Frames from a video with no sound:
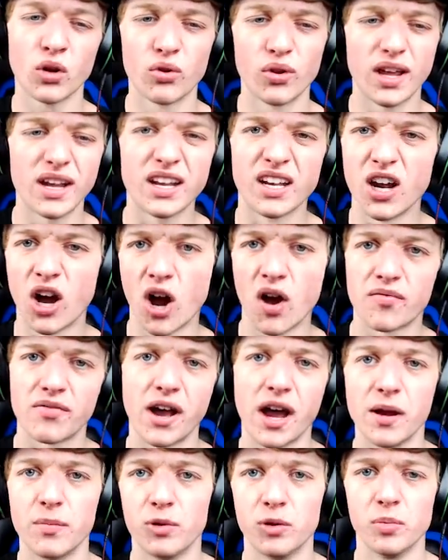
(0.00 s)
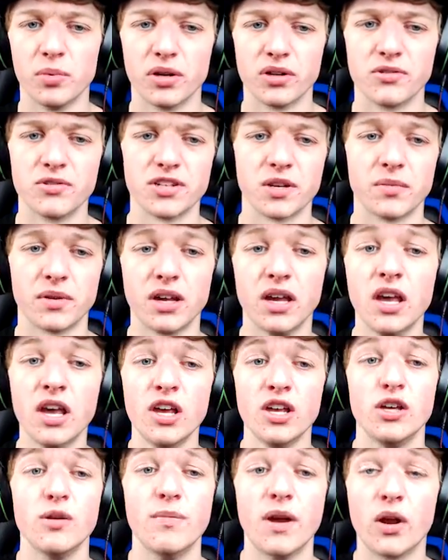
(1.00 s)
or like an off hybrid build or something,
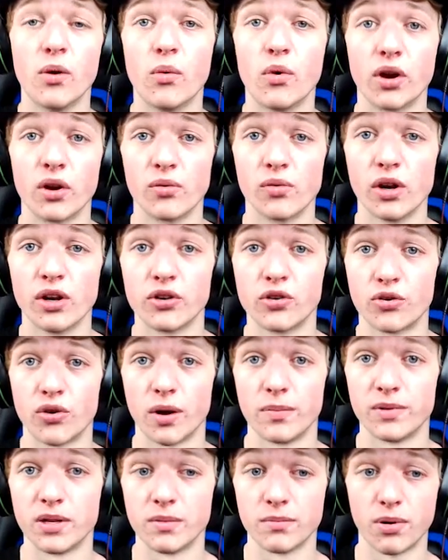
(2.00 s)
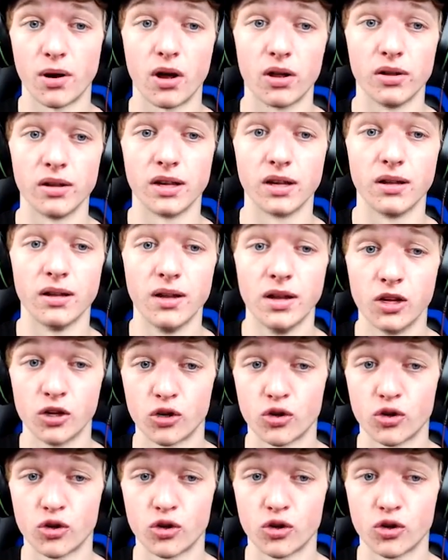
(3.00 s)
you may want to run Corrupting Pollen